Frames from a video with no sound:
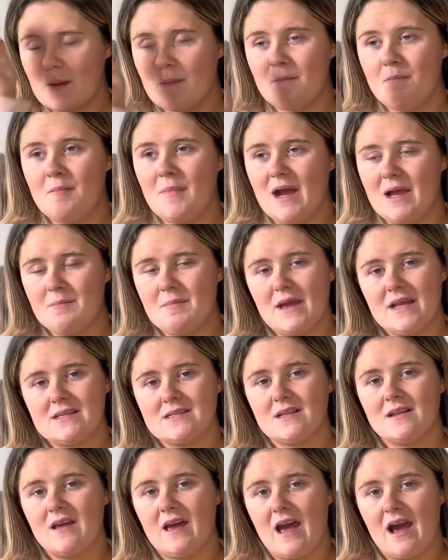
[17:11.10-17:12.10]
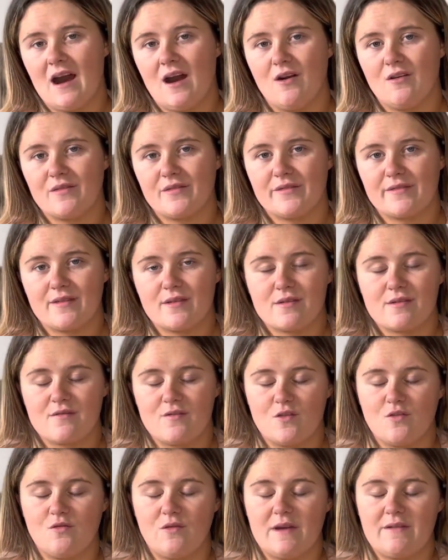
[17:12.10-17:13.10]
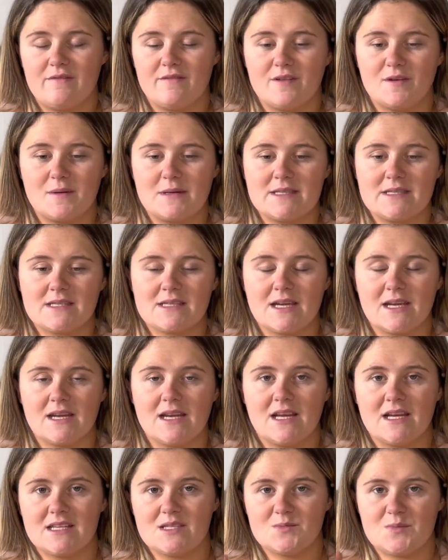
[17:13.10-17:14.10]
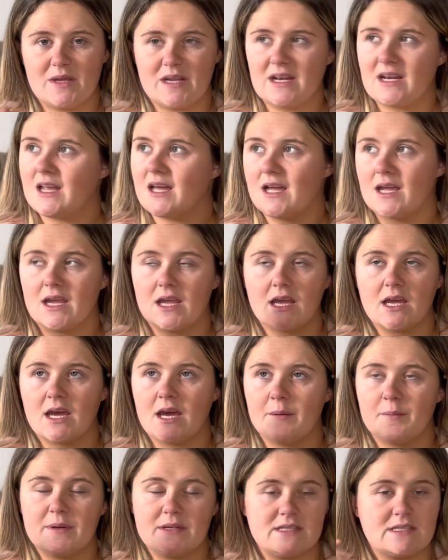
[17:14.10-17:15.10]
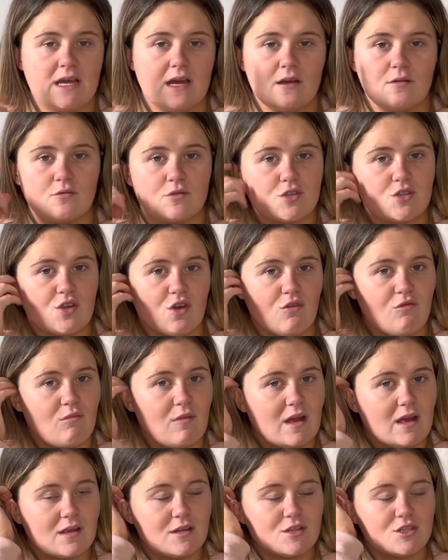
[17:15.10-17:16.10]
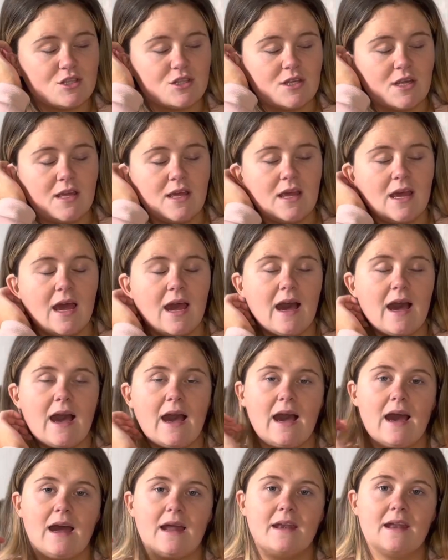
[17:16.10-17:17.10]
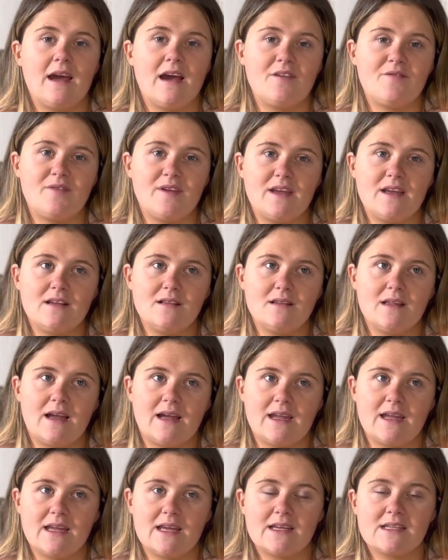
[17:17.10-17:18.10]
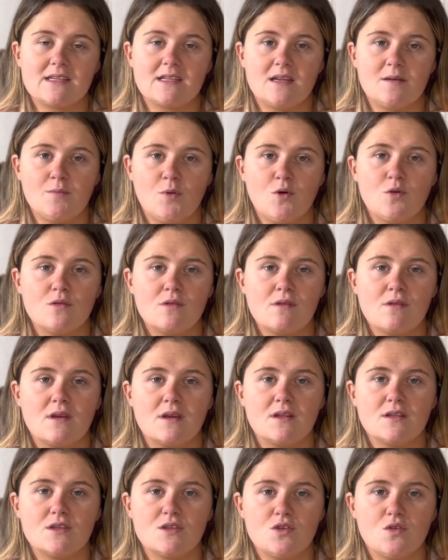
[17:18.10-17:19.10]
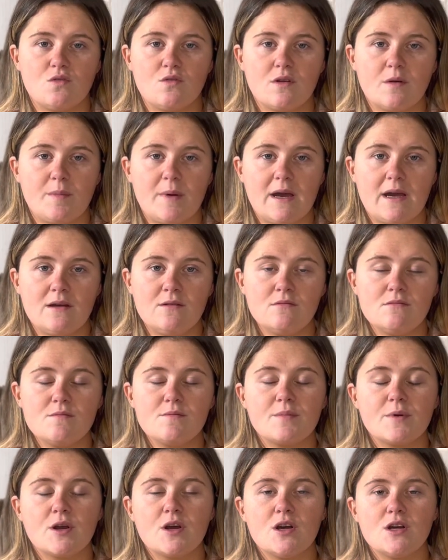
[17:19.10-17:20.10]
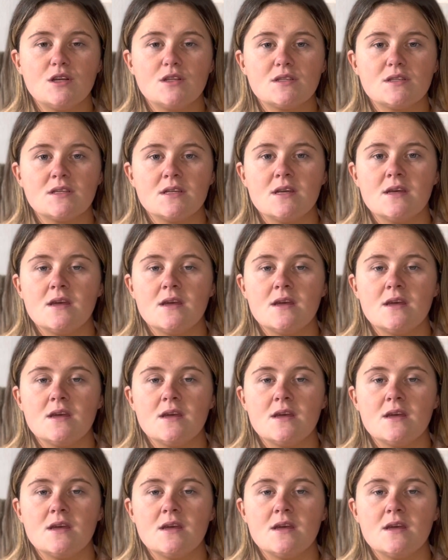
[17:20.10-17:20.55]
my mental health through influencing has been like up and down so much, and I feel like it's an important thing to talk about, because